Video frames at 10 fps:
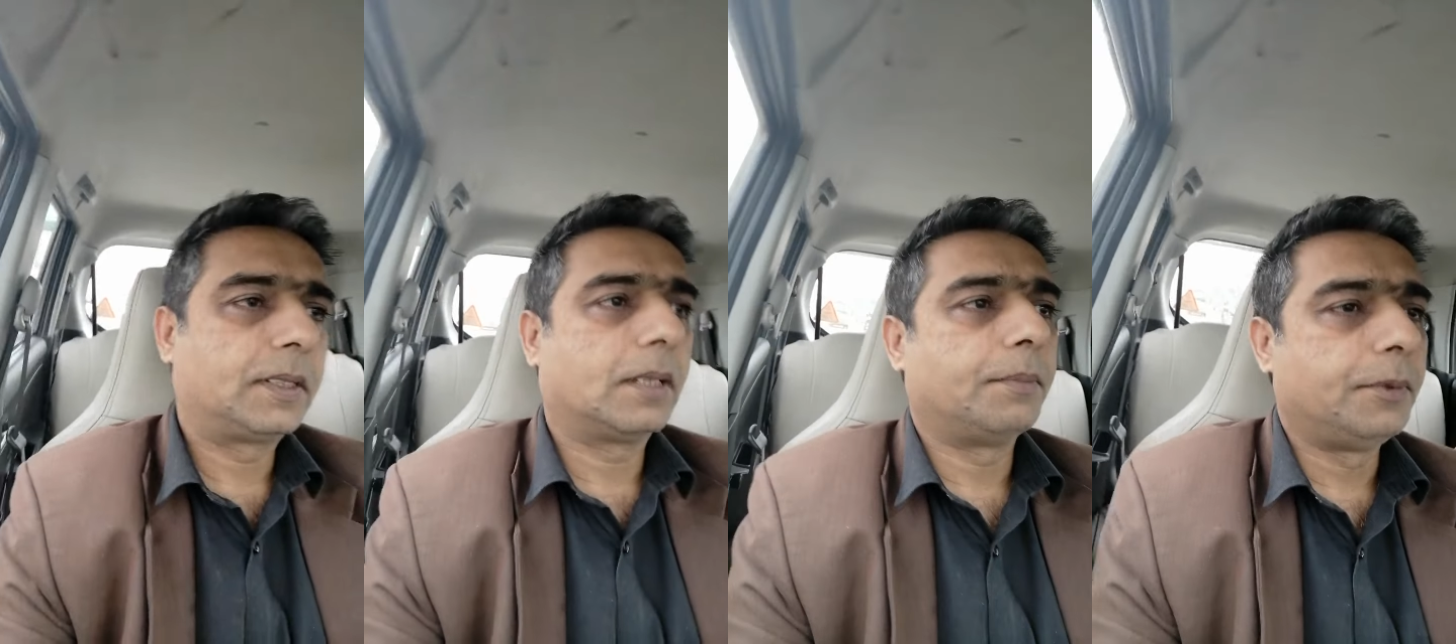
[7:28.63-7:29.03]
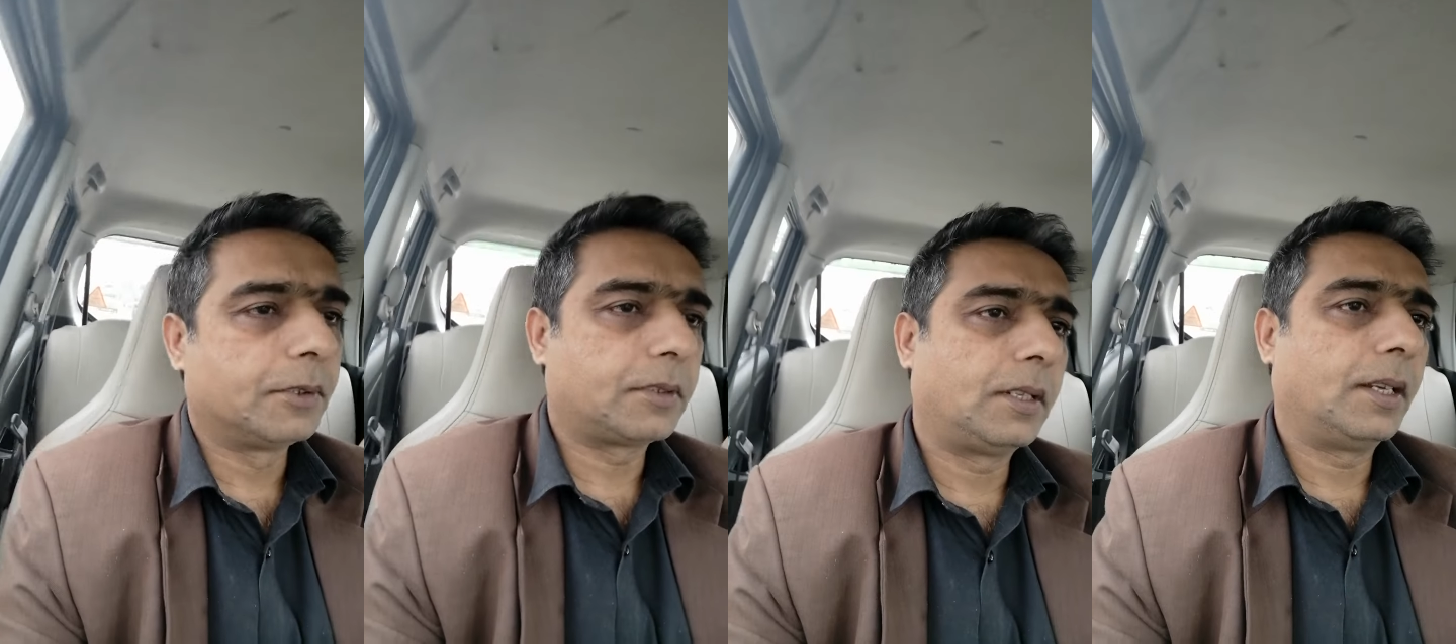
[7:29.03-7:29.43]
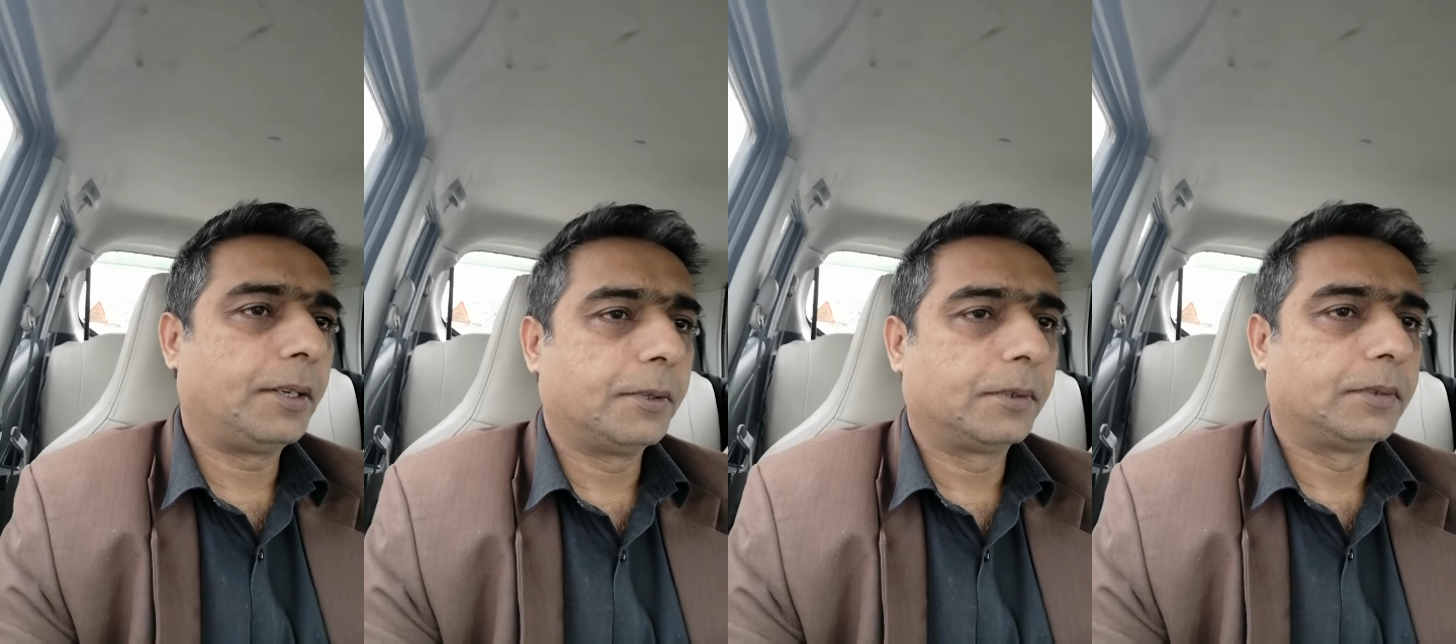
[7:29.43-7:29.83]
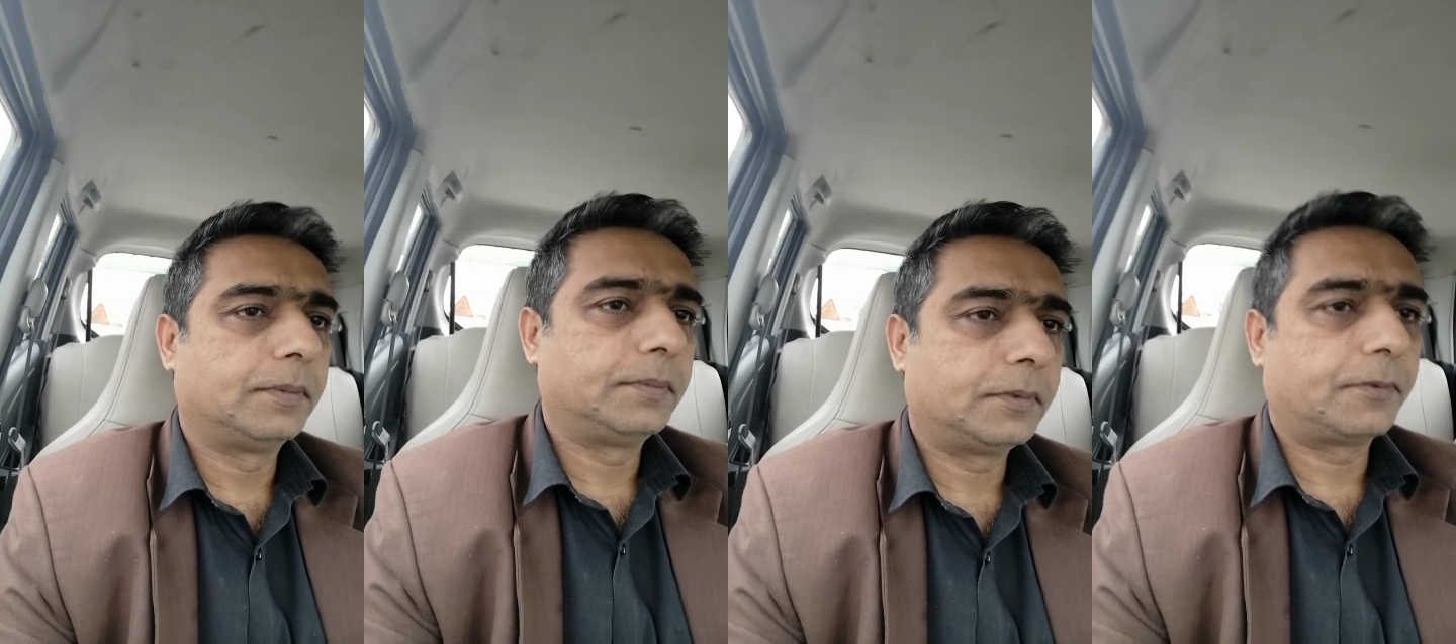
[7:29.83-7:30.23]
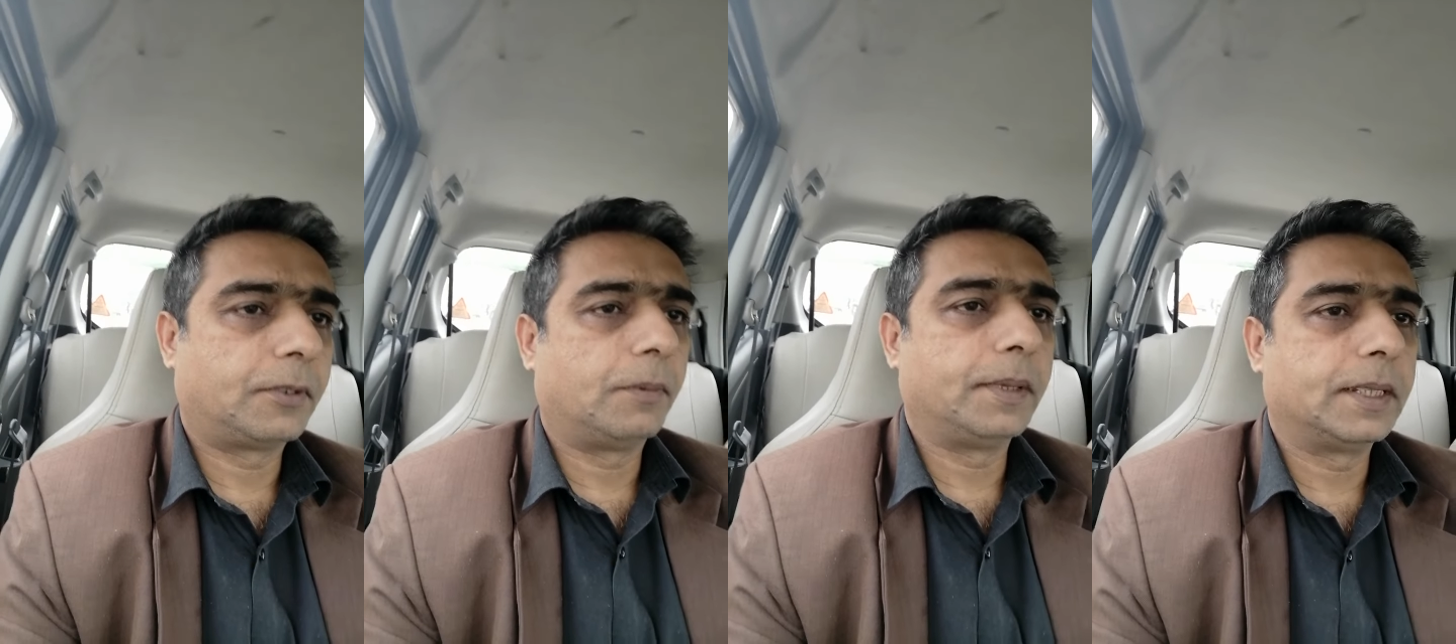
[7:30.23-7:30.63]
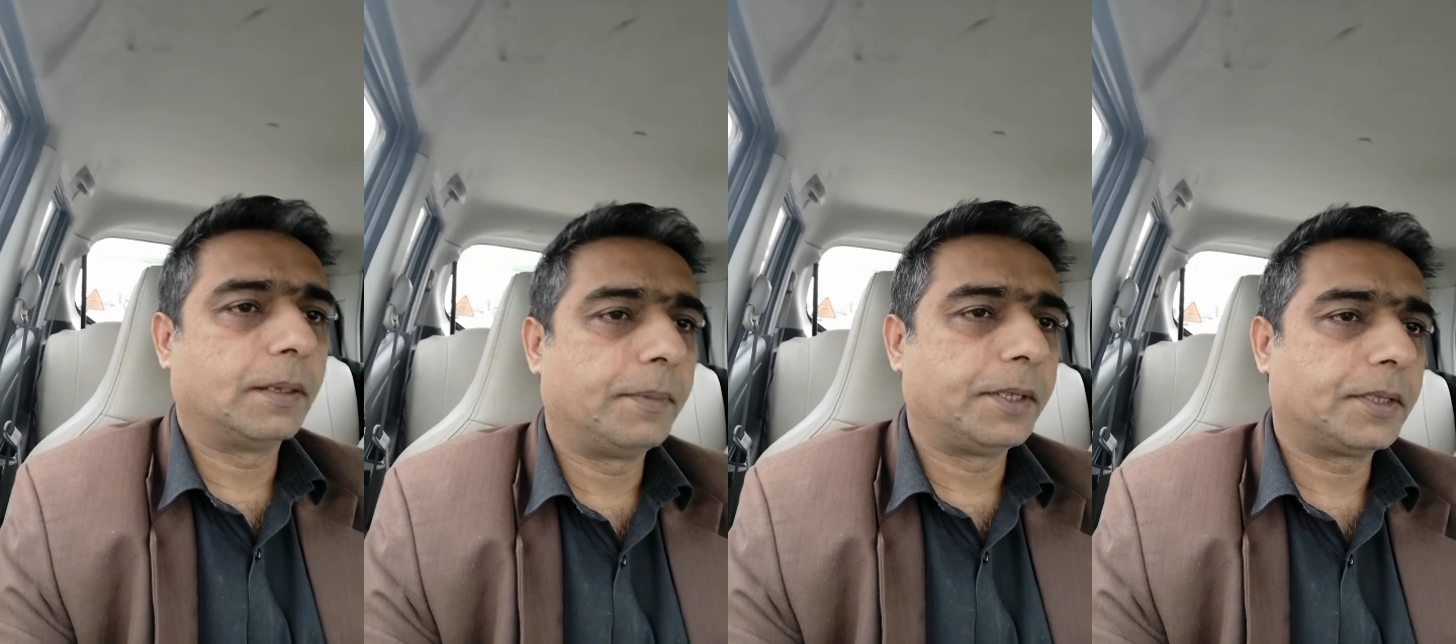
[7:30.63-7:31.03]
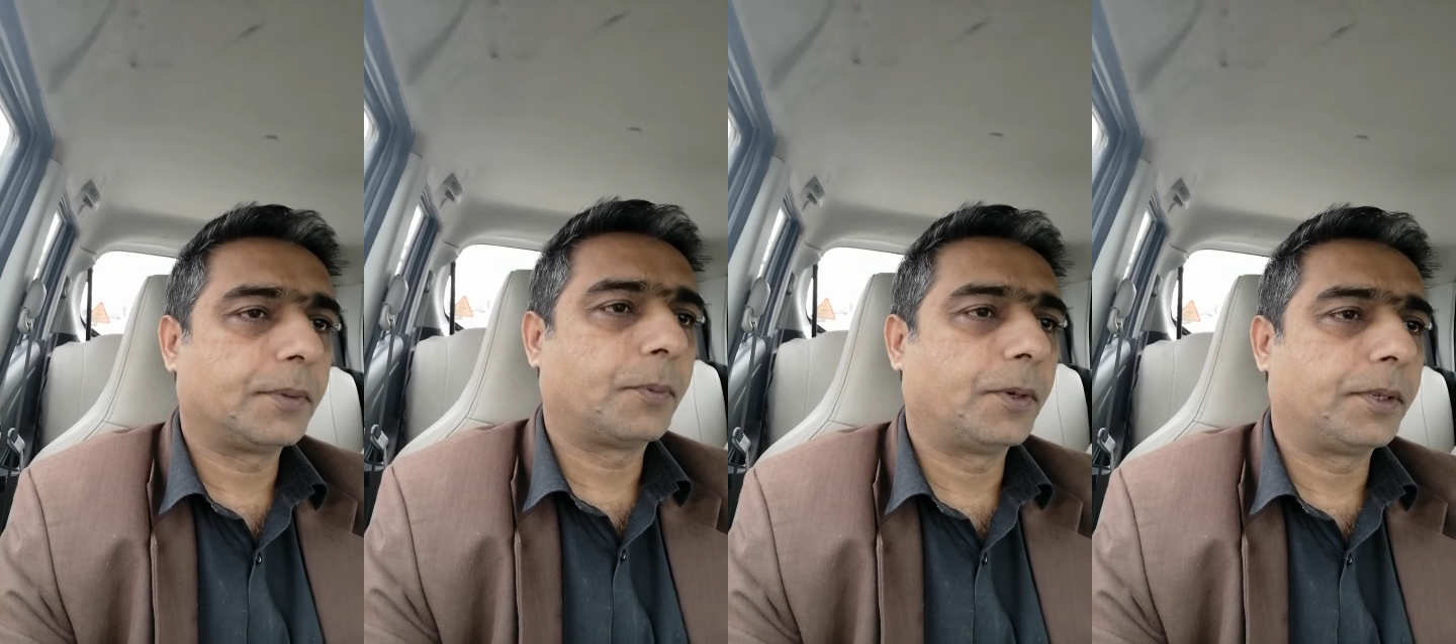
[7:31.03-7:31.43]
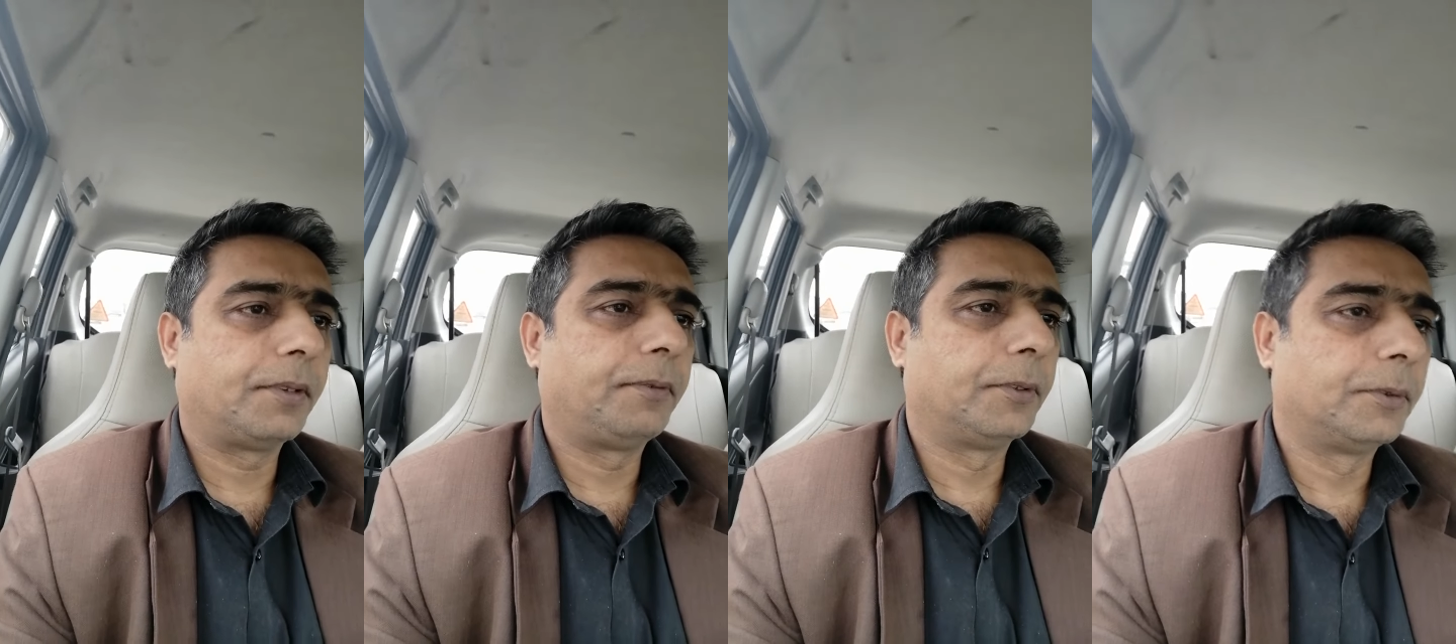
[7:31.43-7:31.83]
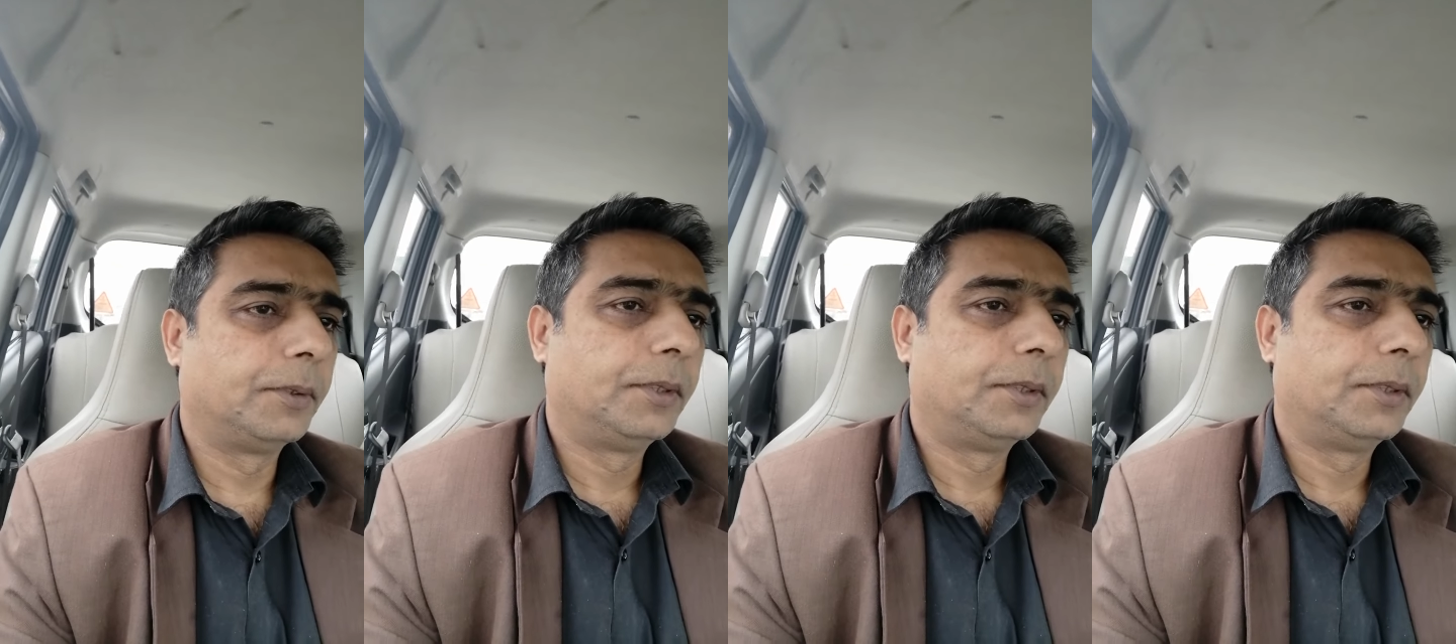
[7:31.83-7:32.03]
some new scenario from examination point of view.